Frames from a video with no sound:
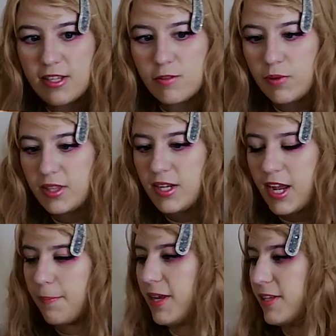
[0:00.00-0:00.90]
is what the
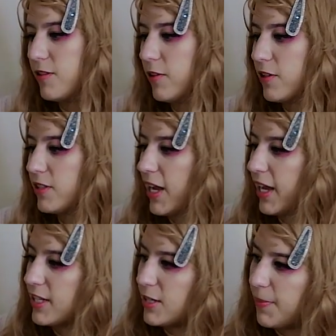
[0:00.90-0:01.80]
neck piece looks like.
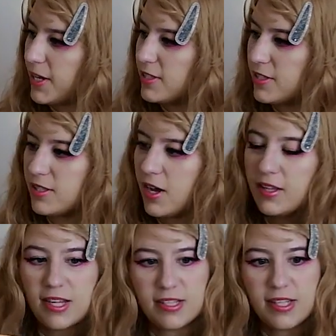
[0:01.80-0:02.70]
It's a piece
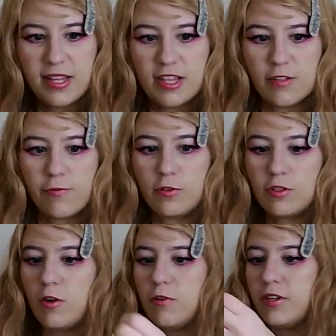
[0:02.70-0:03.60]
on the inside that's
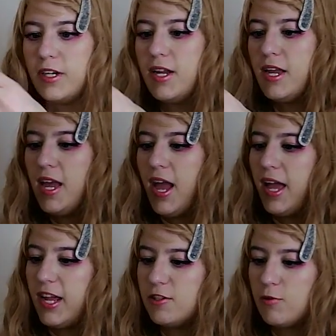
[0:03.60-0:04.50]
folded over,
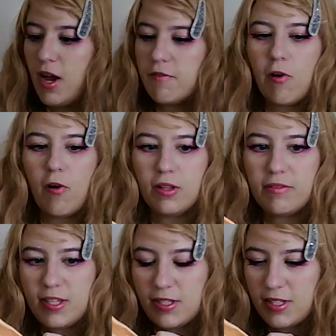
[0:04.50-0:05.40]
and I do have all
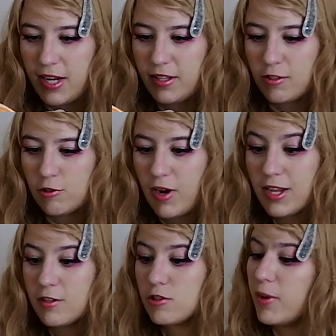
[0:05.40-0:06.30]
of these tiny little
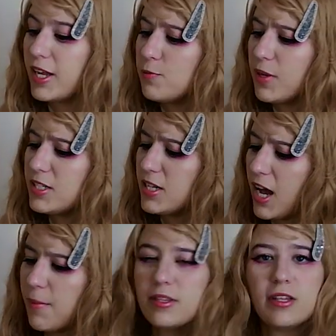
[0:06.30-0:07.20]
triangles. So I guess we could
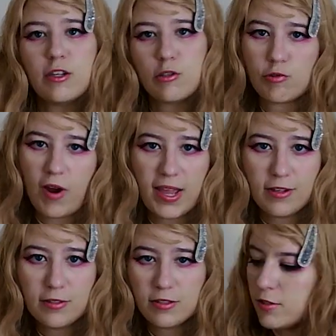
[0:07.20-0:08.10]
talk about the little
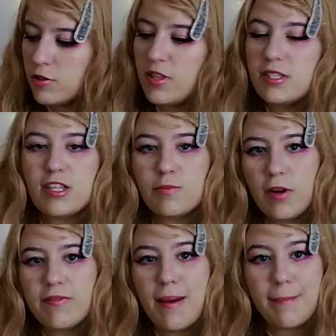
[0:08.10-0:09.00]
triangles. So this is
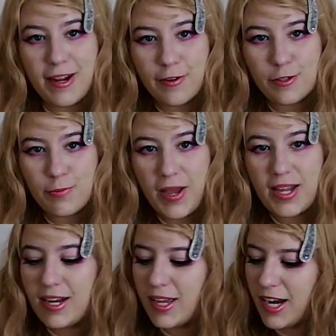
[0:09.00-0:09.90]
more of that micro
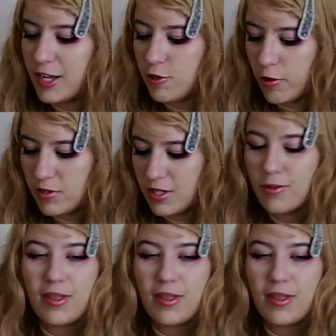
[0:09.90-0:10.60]
suede, and again, I chose this so